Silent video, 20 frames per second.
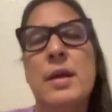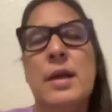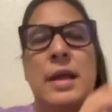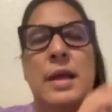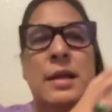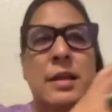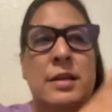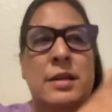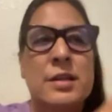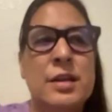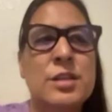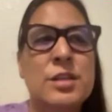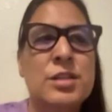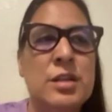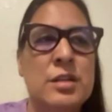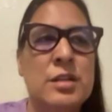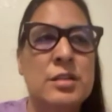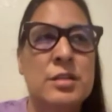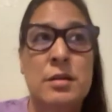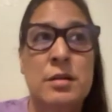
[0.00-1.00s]
In
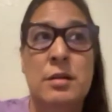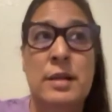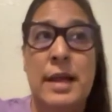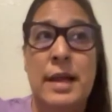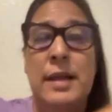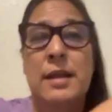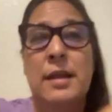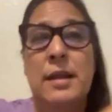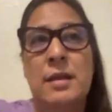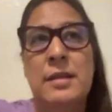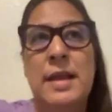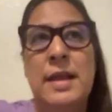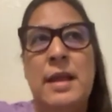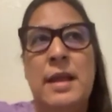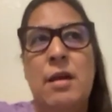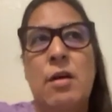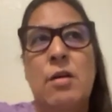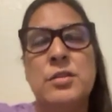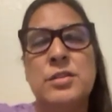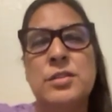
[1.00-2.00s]
addition to like,
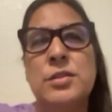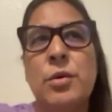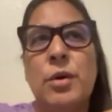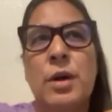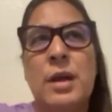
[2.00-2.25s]
they also